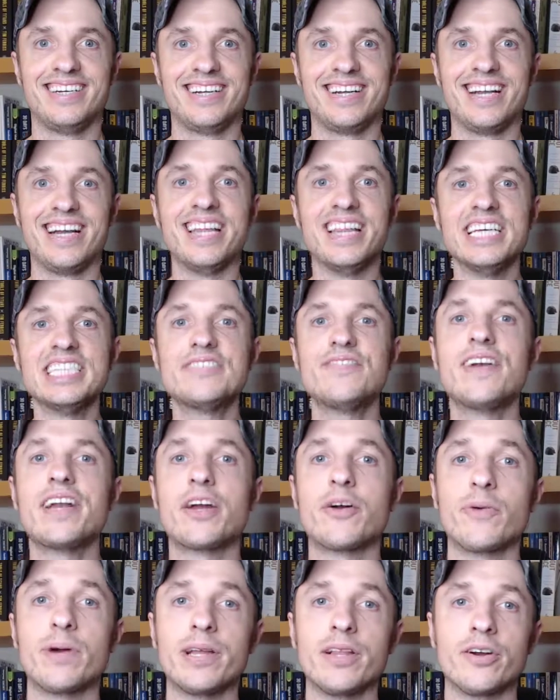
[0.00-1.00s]
In this video,
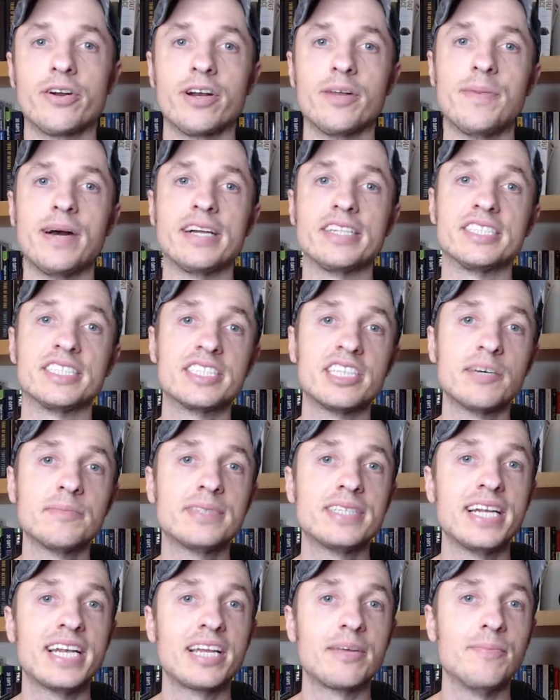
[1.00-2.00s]
we learn about
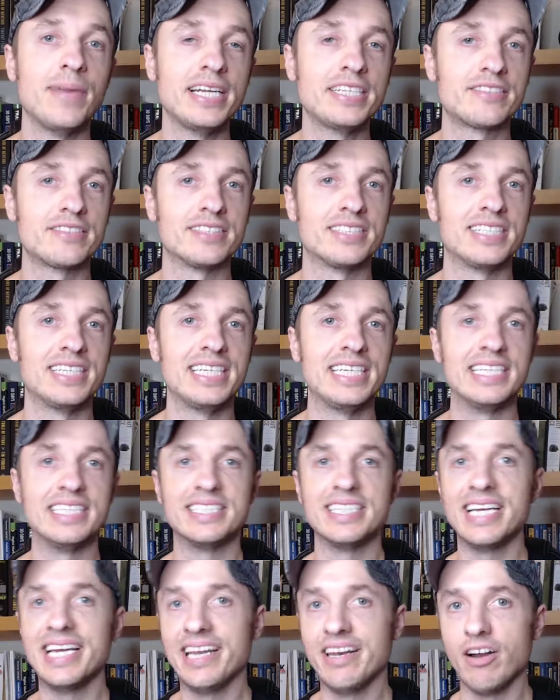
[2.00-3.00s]
subsetting matrices
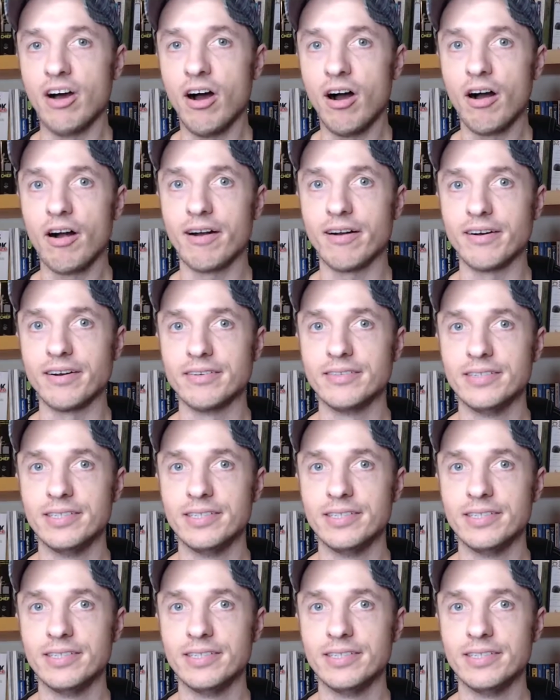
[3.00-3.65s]
in R.